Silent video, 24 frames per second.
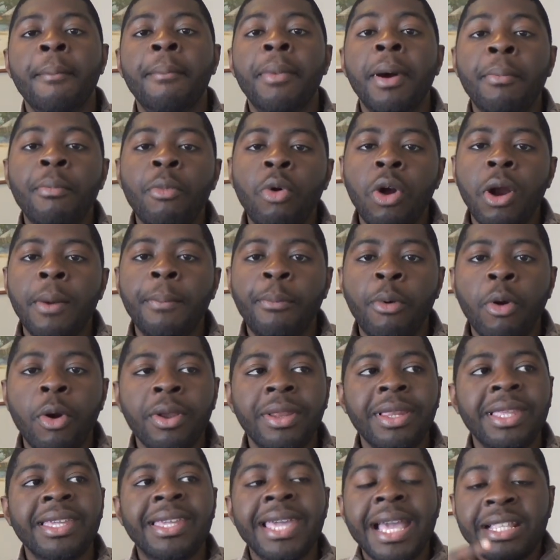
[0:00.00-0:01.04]
But more
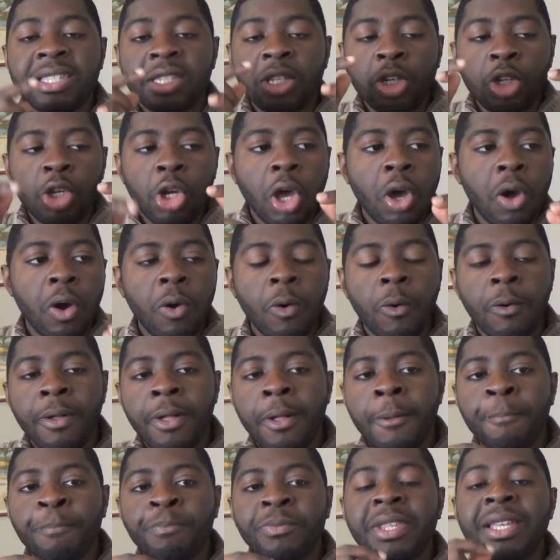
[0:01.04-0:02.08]
importantly, get to know
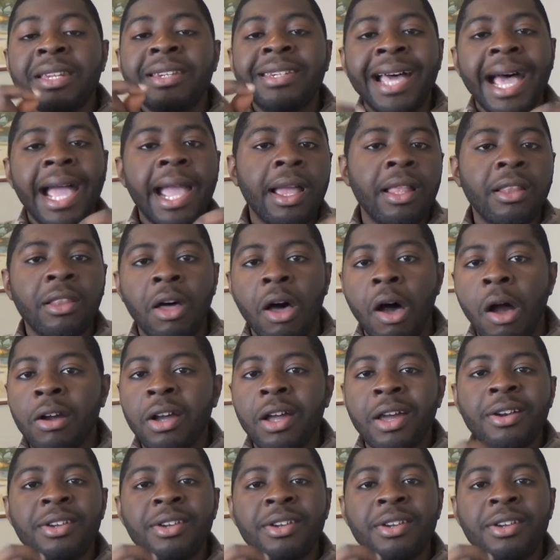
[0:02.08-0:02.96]
the dialogue,